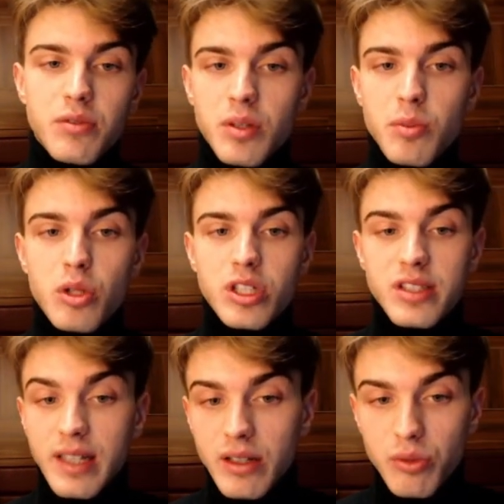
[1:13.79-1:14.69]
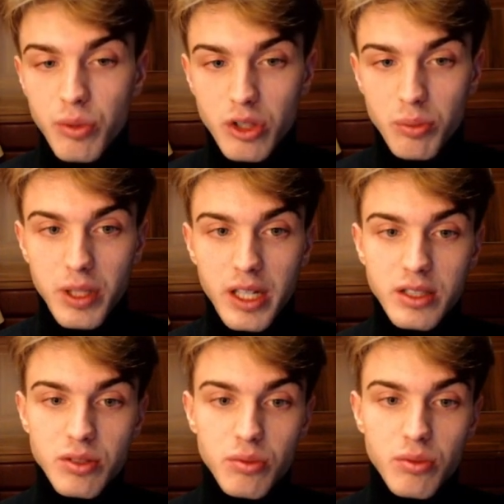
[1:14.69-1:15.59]
The more standard way to play
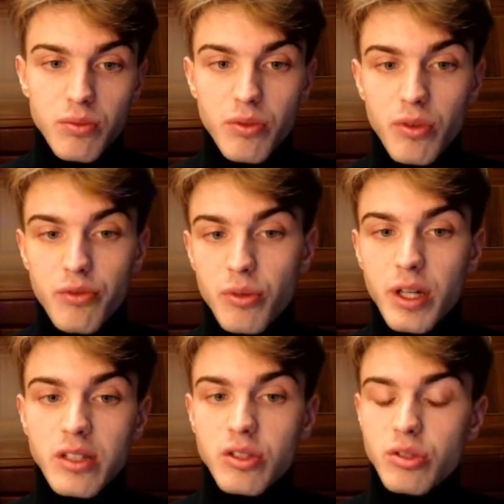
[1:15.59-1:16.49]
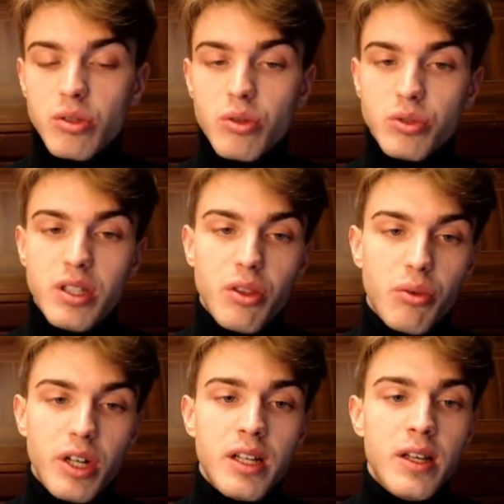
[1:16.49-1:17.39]
is for white just to go
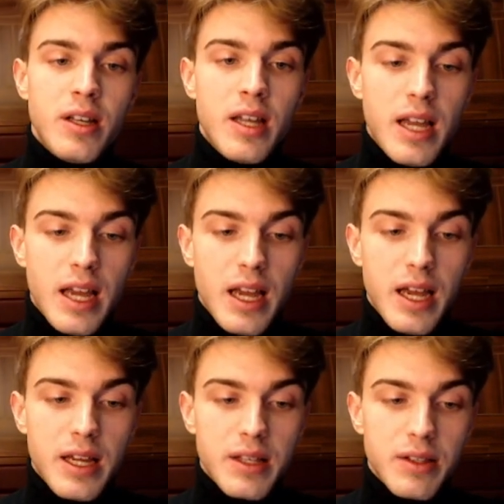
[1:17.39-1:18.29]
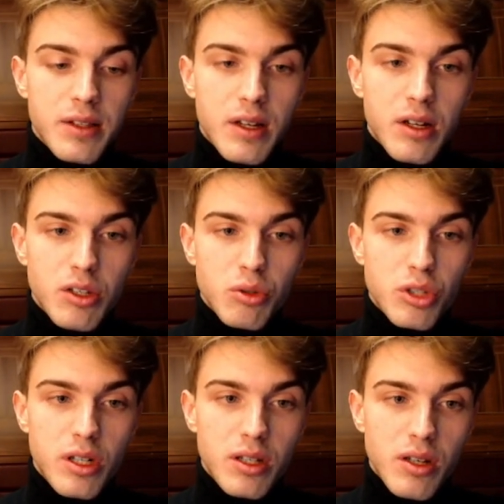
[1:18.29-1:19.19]
c3, and
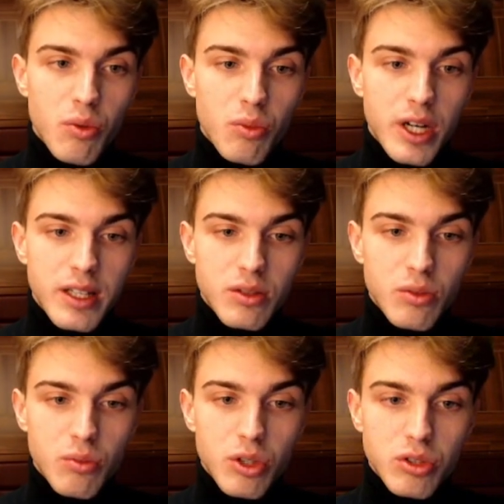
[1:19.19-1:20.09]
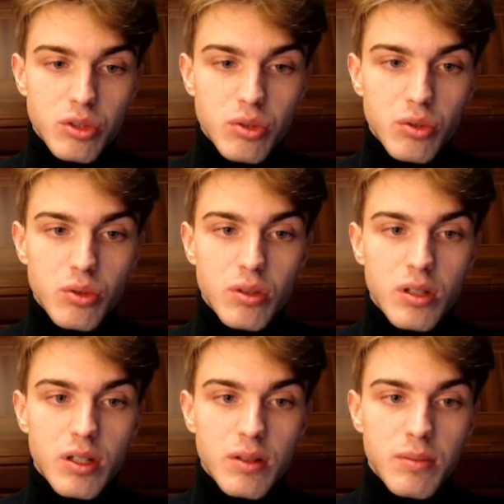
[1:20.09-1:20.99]
usually white wants to
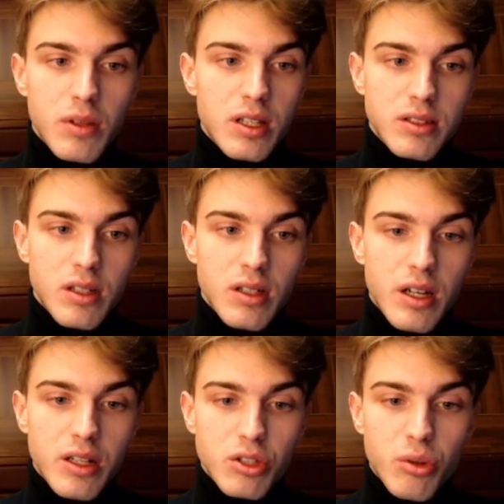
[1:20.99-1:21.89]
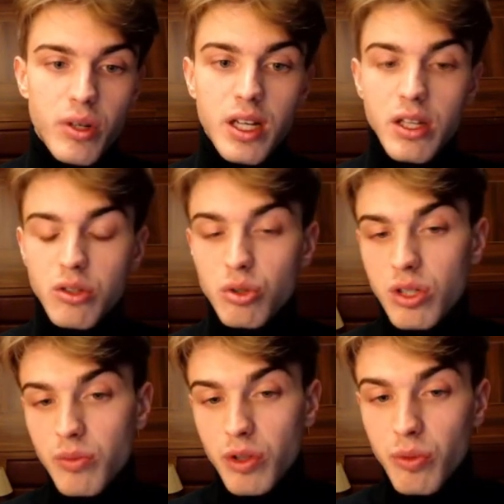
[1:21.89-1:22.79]
let's say h3, and
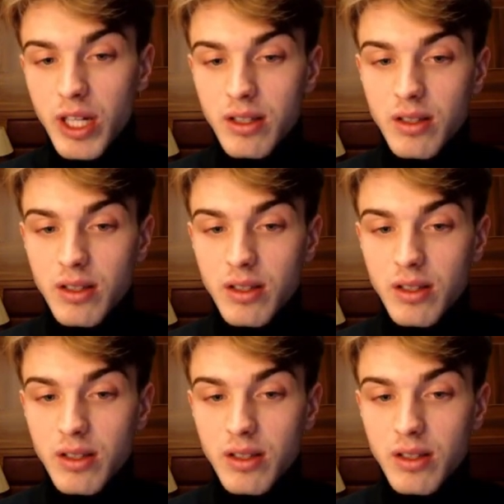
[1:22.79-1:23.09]
usually when